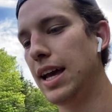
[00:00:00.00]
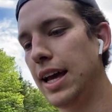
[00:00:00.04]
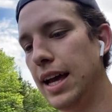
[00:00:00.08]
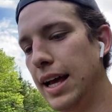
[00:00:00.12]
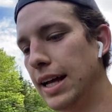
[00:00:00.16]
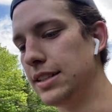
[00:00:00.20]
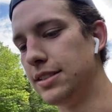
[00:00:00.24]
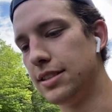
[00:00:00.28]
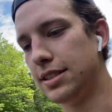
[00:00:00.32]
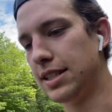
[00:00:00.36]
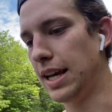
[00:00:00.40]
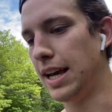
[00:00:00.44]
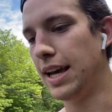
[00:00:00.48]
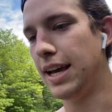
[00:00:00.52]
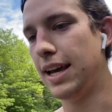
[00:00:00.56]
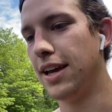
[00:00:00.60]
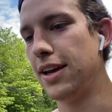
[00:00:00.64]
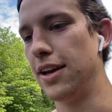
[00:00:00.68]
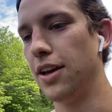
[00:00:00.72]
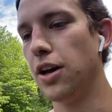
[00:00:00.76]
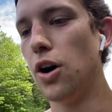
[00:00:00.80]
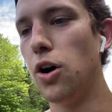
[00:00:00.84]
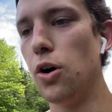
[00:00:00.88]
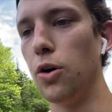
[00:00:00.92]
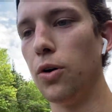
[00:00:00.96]
and
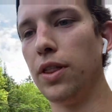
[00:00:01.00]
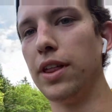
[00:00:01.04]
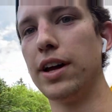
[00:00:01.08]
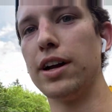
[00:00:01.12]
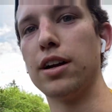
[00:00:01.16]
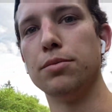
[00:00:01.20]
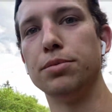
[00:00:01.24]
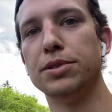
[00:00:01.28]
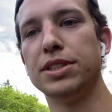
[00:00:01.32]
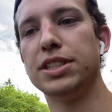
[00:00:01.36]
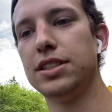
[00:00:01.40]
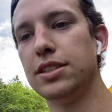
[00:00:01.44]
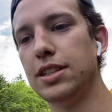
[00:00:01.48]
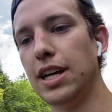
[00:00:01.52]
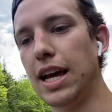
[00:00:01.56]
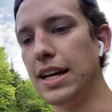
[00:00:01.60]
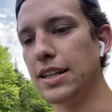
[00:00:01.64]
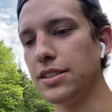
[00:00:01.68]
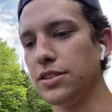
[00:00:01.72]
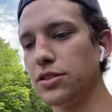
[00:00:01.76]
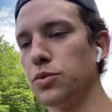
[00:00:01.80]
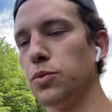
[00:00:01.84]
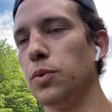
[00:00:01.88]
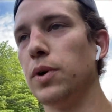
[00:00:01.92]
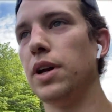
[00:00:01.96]
say, oh, they're
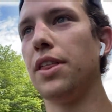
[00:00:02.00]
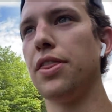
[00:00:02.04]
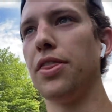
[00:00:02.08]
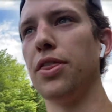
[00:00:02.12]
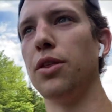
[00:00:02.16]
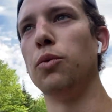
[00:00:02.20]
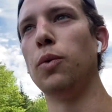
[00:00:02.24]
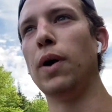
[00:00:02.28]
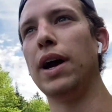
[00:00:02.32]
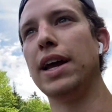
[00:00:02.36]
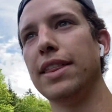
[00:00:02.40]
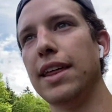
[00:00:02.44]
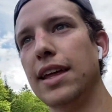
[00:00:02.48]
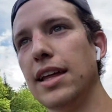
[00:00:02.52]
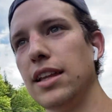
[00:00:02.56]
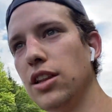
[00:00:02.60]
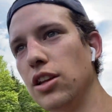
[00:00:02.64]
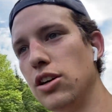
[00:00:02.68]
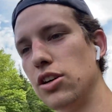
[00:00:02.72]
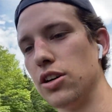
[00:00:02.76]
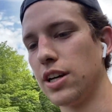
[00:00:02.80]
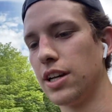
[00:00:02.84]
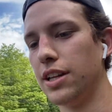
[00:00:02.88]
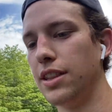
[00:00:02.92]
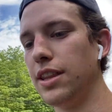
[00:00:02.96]
obsessed with the way they
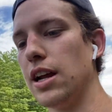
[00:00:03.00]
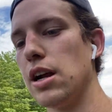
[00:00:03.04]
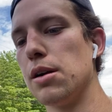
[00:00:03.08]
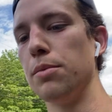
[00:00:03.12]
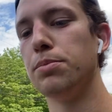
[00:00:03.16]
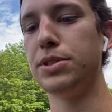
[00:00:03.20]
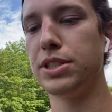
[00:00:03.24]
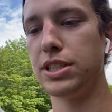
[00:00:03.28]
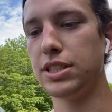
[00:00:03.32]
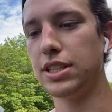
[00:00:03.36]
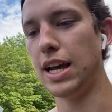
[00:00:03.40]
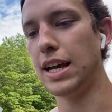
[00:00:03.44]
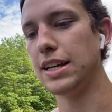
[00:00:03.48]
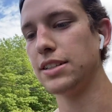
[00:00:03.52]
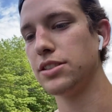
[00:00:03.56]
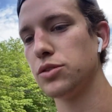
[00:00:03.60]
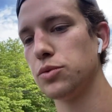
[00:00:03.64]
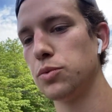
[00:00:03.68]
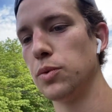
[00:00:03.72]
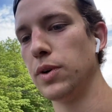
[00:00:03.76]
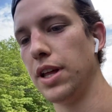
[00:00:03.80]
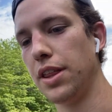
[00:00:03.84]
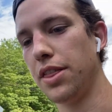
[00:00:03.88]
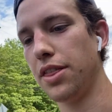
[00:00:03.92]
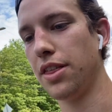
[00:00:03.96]
look and they're obsessed
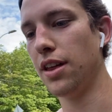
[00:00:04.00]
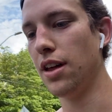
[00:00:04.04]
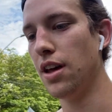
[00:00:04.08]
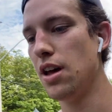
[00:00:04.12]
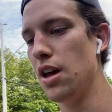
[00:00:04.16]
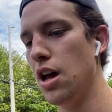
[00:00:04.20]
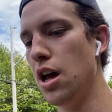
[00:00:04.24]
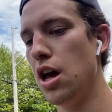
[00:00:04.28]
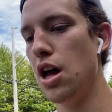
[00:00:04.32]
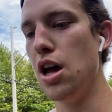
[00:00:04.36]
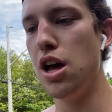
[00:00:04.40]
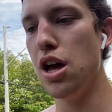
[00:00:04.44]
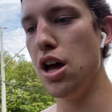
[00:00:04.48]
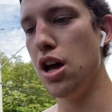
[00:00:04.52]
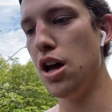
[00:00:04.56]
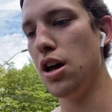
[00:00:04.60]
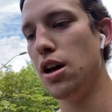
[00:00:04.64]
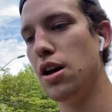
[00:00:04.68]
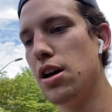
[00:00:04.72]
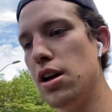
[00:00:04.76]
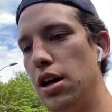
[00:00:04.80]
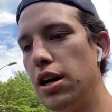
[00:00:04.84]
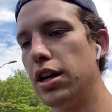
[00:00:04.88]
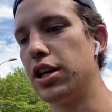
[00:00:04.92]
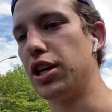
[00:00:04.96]
with
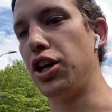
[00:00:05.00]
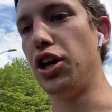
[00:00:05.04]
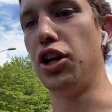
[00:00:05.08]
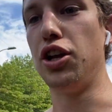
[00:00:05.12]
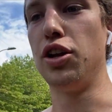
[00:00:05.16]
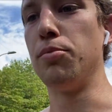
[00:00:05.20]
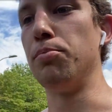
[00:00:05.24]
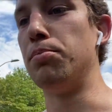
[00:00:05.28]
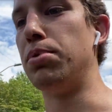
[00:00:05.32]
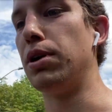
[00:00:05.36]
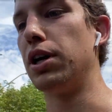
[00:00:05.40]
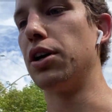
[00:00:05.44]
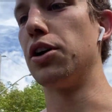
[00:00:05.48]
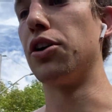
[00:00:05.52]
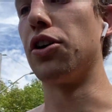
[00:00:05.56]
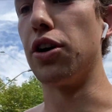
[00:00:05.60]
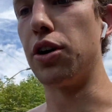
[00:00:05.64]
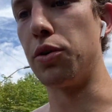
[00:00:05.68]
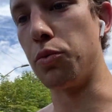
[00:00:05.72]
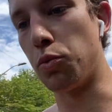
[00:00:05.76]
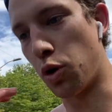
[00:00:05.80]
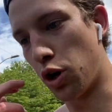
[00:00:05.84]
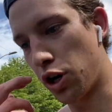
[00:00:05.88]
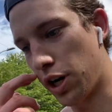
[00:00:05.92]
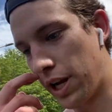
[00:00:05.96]
getting bigger
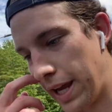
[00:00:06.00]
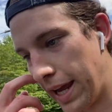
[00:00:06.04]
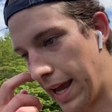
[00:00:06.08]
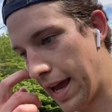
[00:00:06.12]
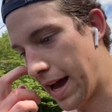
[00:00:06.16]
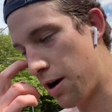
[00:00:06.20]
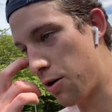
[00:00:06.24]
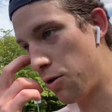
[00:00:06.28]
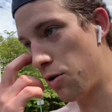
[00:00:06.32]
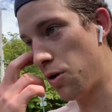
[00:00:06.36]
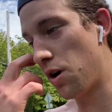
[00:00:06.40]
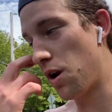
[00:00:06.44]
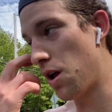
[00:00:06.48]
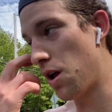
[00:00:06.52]
and working out,